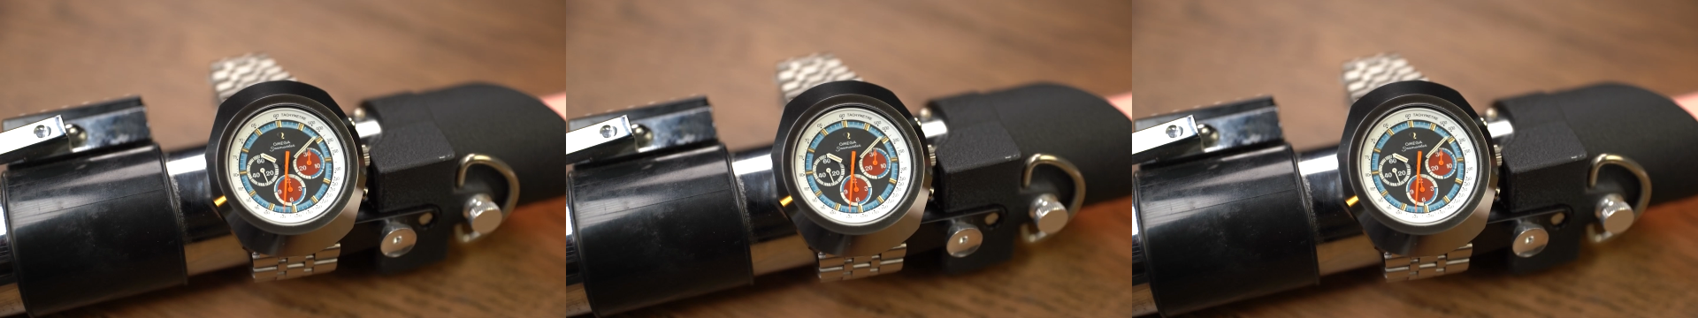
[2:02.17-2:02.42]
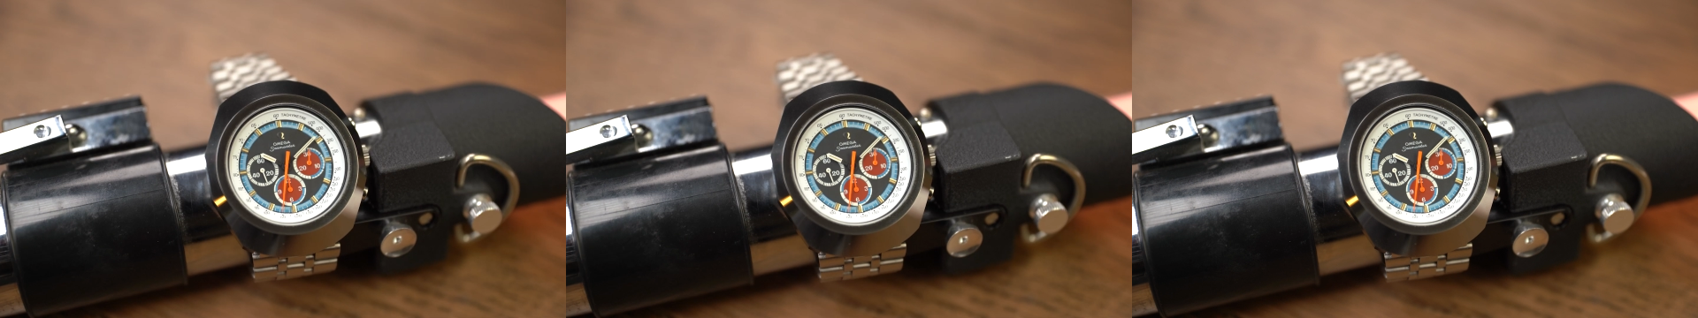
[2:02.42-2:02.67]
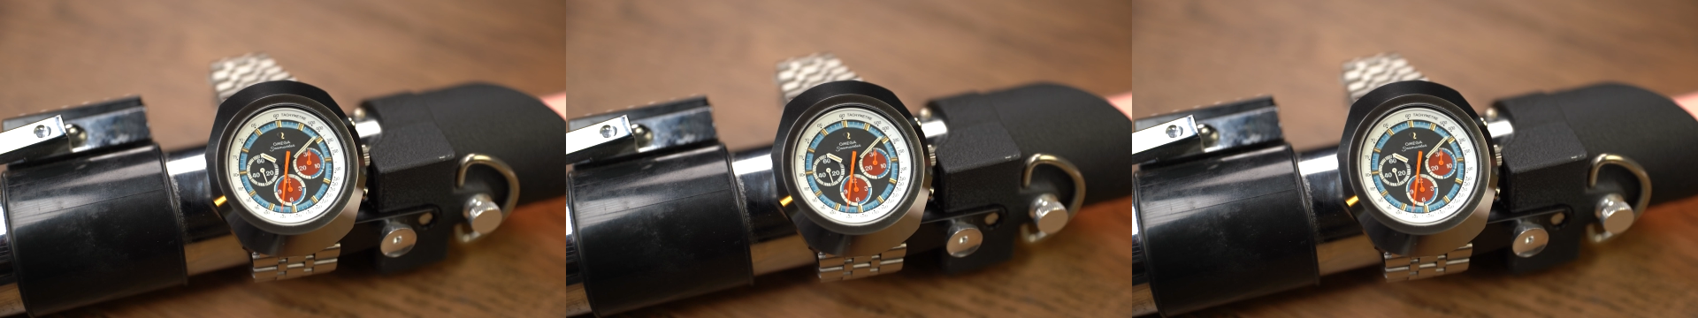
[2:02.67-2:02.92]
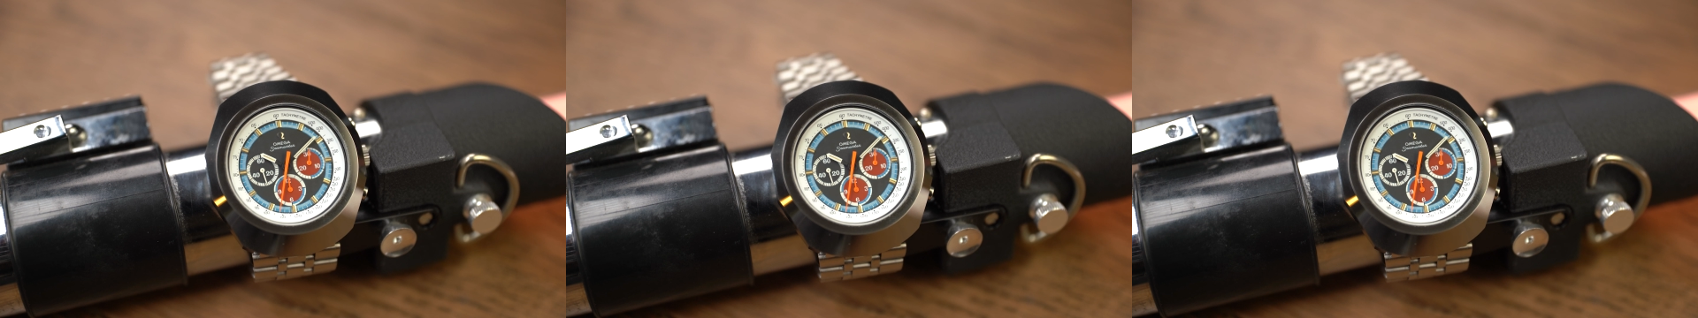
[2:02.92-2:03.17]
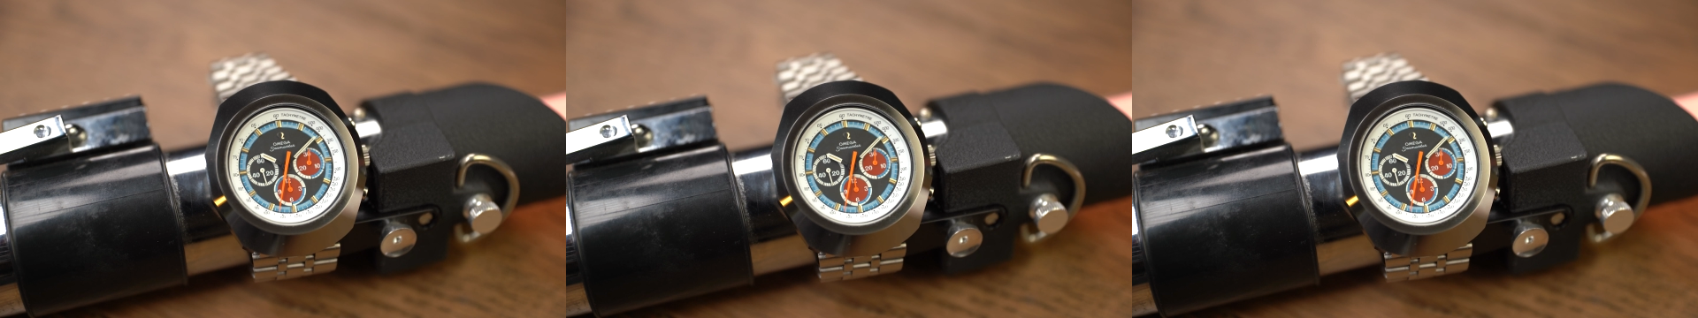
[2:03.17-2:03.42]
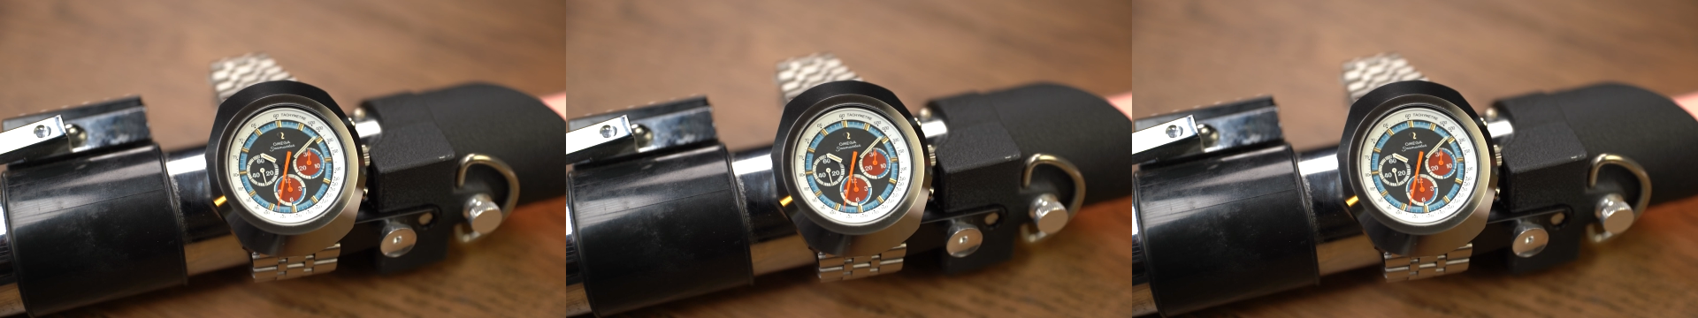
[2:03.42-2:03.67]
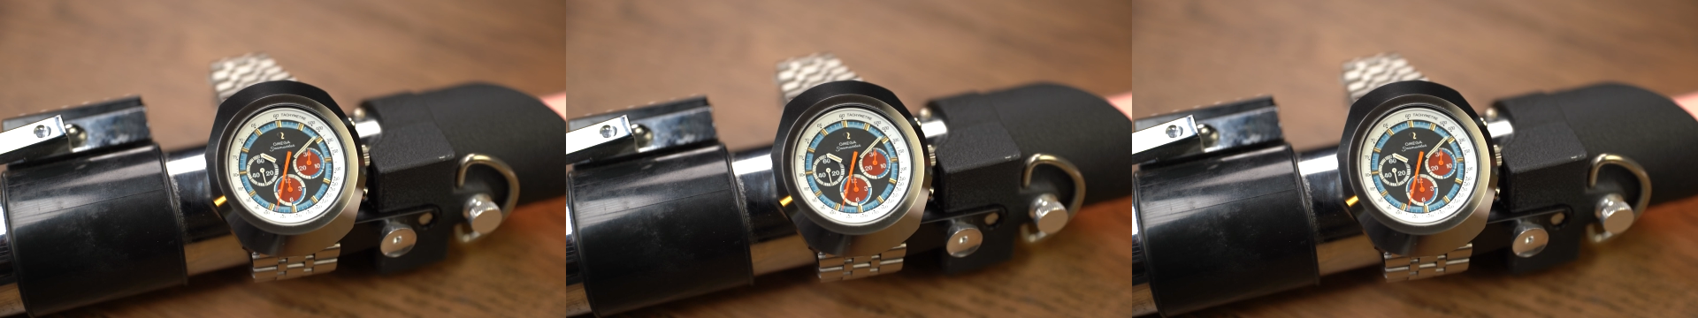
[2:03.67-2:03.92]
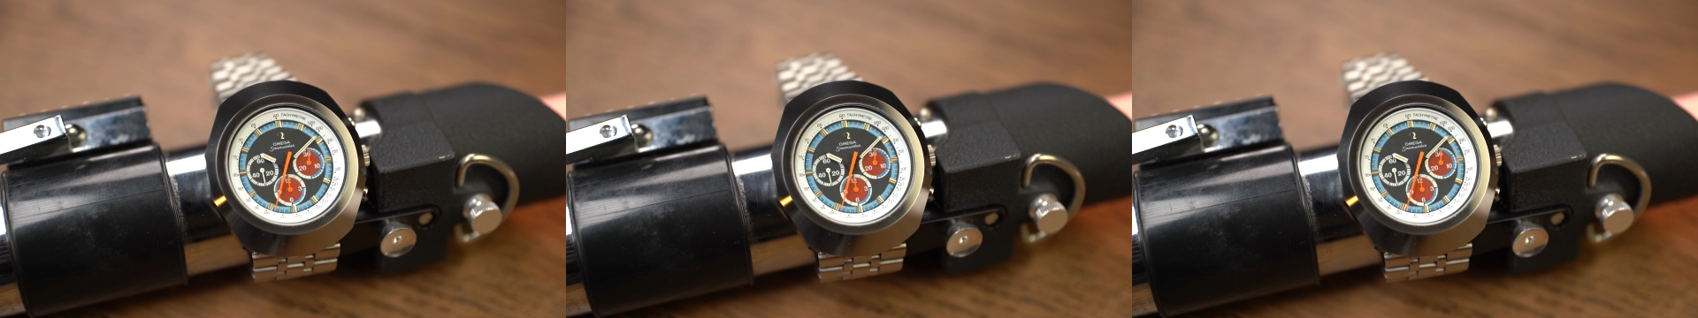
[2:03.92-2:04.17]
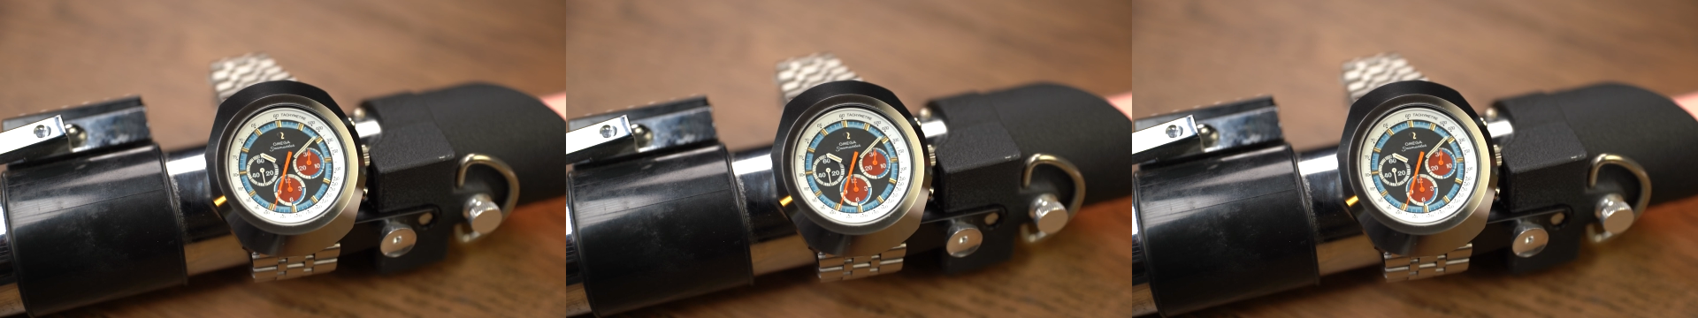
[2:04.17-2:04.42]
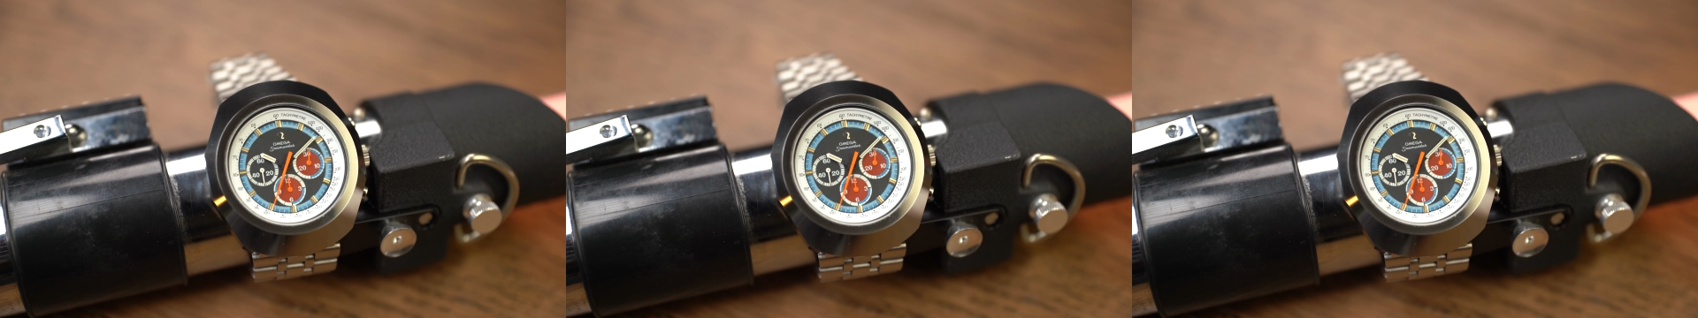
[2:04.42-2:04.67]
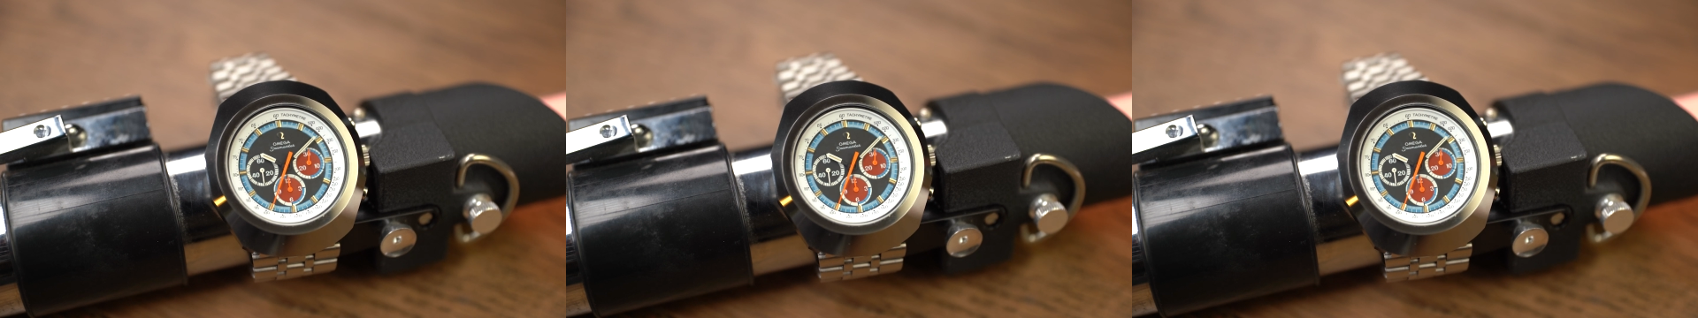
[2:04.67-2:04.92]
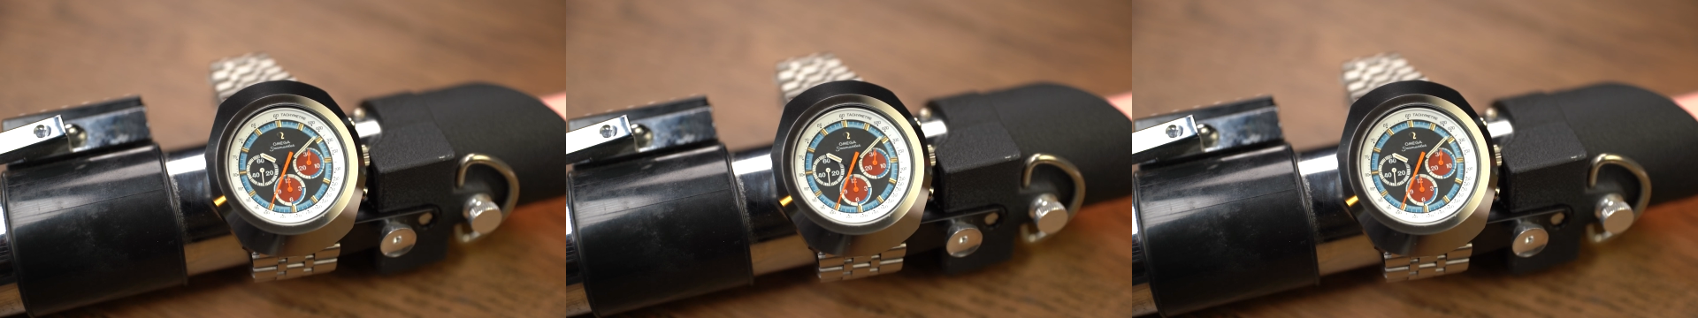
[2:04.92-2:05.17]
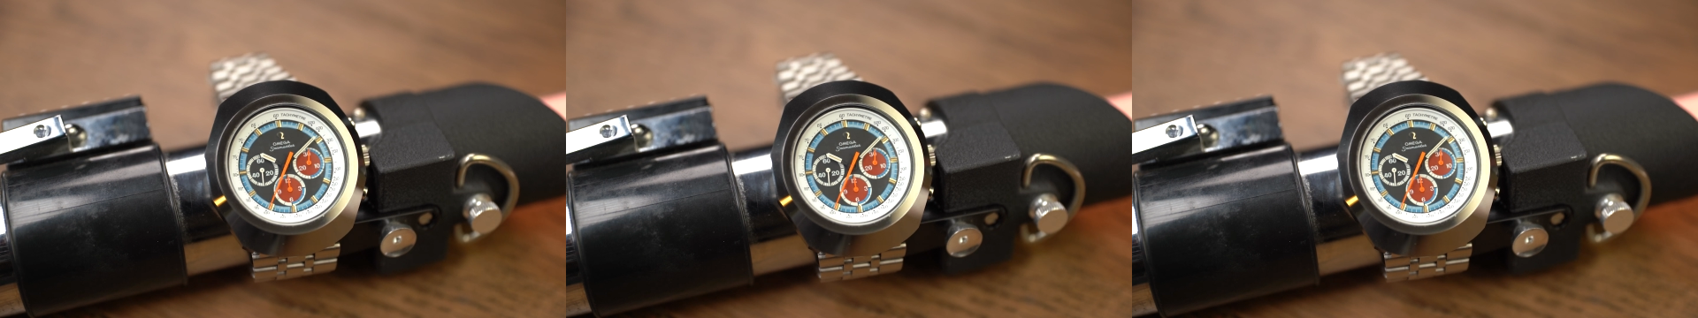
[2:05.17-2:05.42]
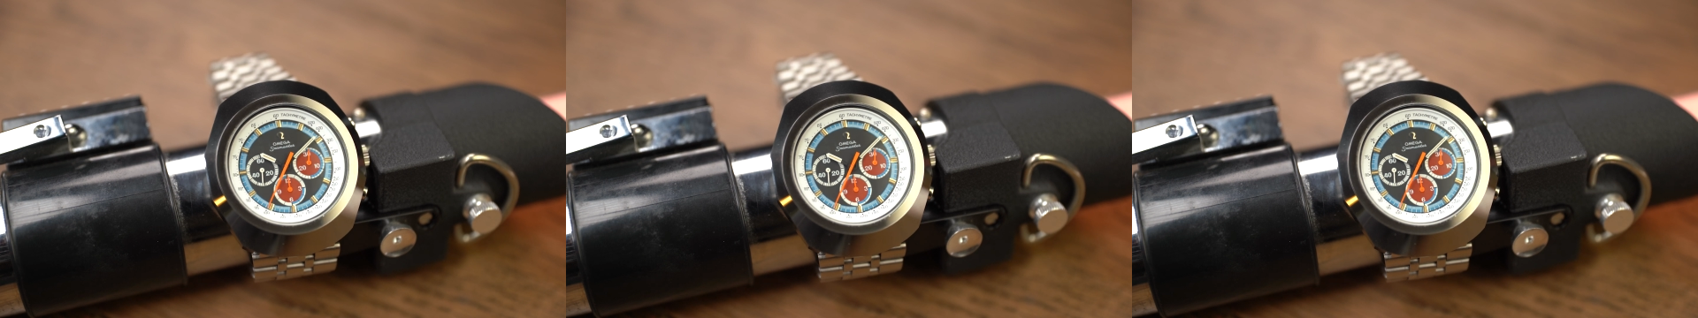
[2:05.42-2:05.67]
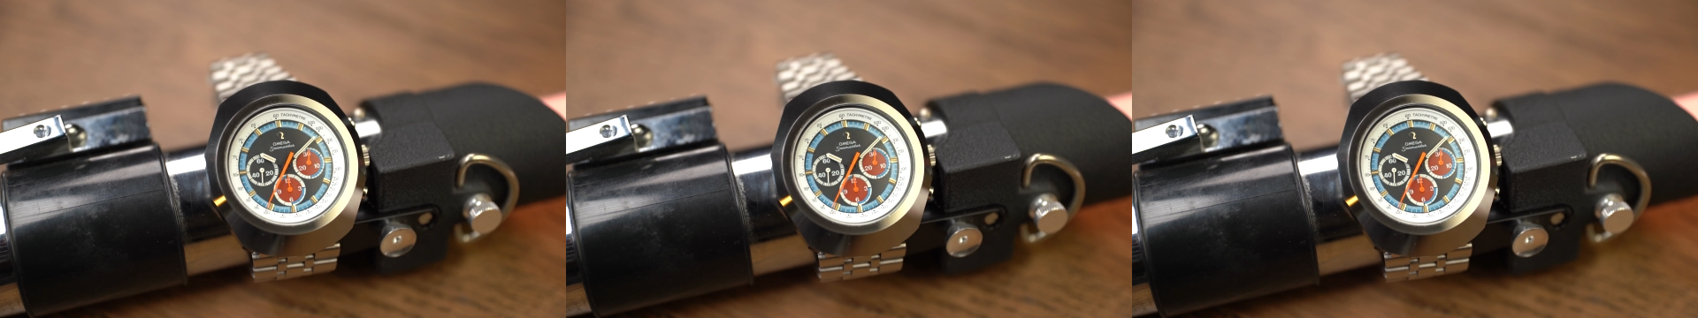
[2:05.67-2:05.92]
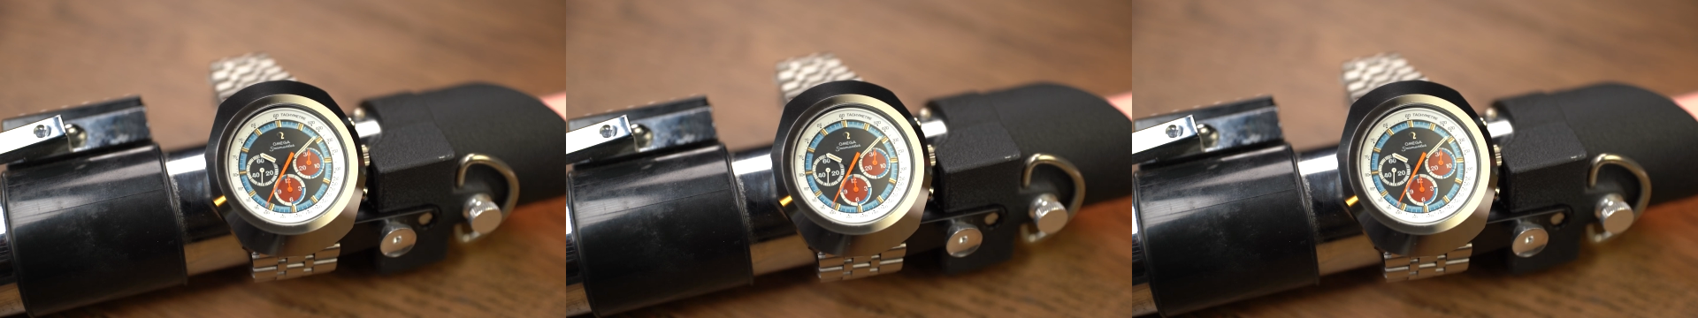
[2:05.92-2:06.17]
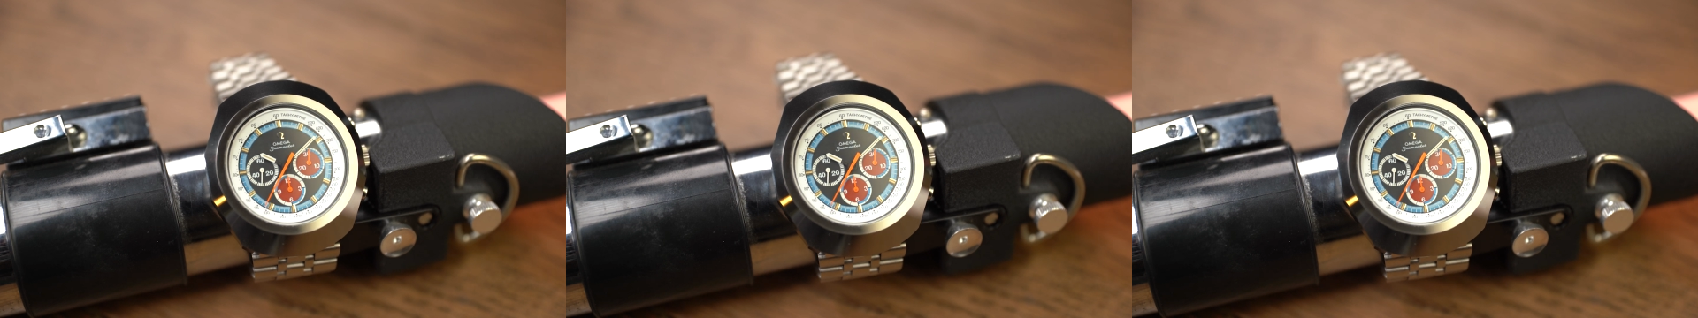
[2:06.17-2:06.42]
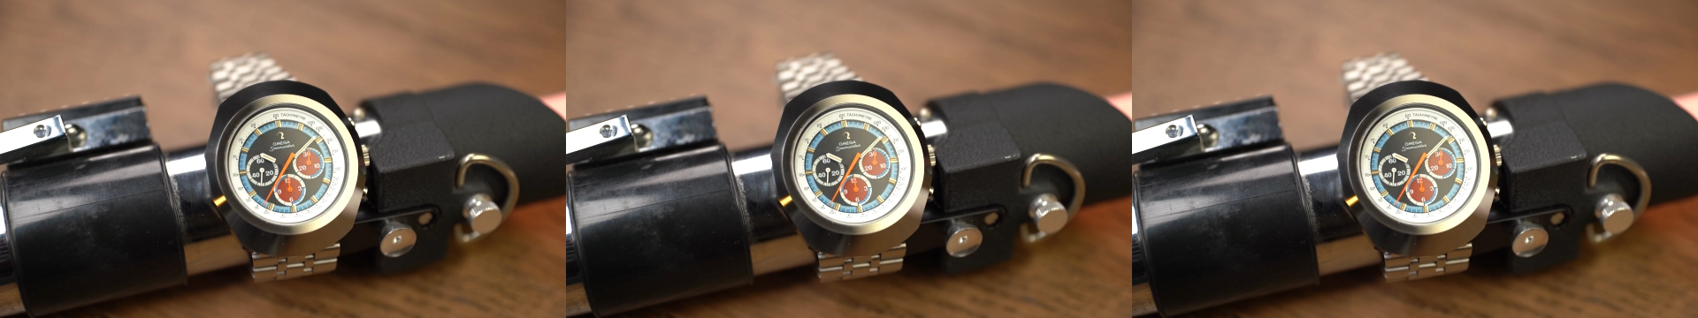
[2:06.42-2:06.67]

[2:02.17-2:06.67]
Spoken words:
Nobody's mouth can be seen.